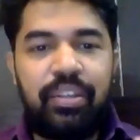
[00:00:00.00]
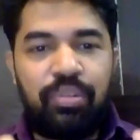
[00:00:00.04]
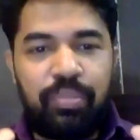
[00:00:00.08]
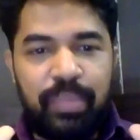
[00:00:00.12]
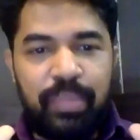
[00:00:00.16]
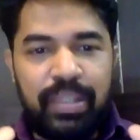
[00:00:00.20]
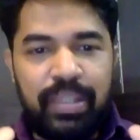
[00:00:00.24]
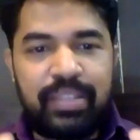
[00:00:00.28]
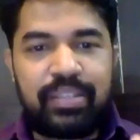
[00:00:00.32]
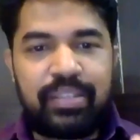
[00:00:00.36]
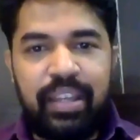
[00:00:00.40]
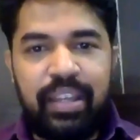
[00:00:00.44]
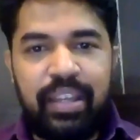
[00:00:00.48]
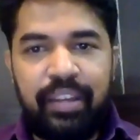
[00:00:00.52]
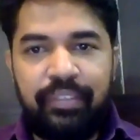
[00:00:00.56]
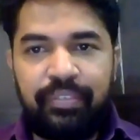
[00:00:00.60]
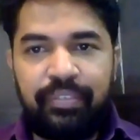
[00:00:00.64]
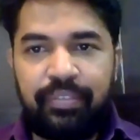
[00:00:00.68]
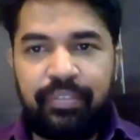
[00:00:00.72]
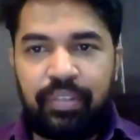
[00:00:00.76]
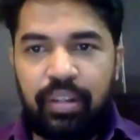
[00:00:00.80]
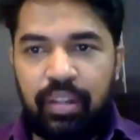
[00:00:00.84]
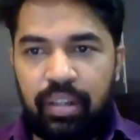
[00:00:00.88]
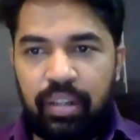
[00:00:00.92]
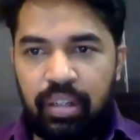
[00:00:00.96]
you be safe.
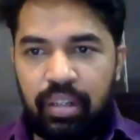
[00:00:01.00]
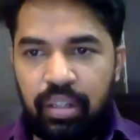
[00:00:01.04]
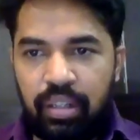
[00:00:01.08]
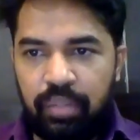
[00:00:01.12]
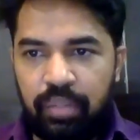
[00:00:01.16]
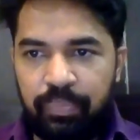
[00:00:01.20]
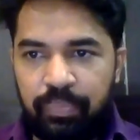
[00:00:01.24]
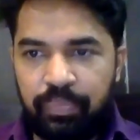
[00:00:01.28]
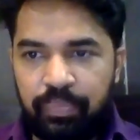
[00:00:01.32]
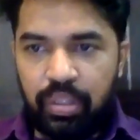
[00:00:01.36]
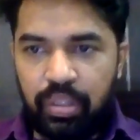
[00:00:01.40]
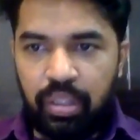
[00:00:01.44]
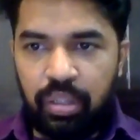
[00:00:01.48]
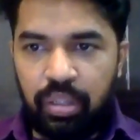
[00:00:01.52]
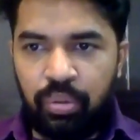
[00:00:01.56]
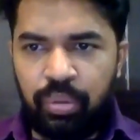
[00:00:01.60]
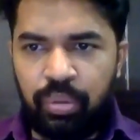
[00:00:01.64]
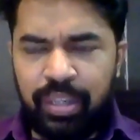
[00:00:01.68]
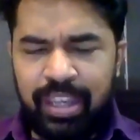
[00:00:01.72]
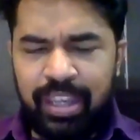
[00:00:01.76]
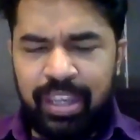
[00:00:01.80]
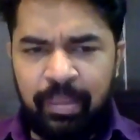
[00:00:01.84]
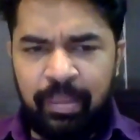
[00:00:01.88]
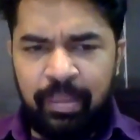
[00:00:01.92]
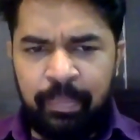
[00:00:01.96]
Uh, you
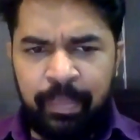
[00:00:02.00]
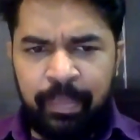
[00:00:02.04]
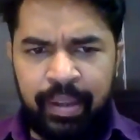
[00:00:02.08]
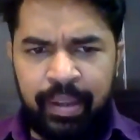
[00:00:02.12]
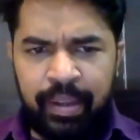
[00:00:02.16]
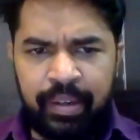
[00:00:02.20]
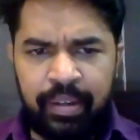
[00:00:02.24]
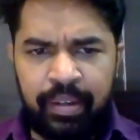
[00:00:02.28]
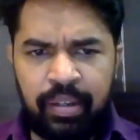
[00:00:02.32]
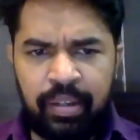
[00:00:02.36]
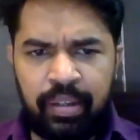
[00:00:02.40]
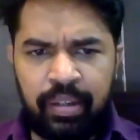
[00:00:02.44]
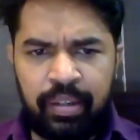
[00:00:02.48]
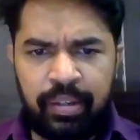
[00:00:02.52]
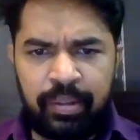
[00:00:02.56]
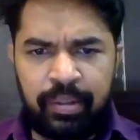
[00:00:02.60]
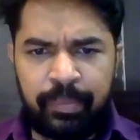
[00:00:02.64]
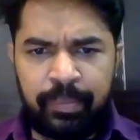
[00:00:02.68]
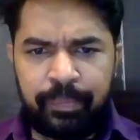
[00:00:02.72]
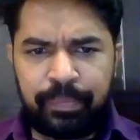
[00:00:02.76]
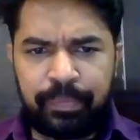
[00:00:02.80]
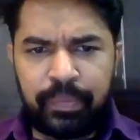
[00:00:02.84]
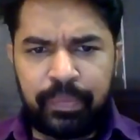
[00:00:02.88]
keep an uh,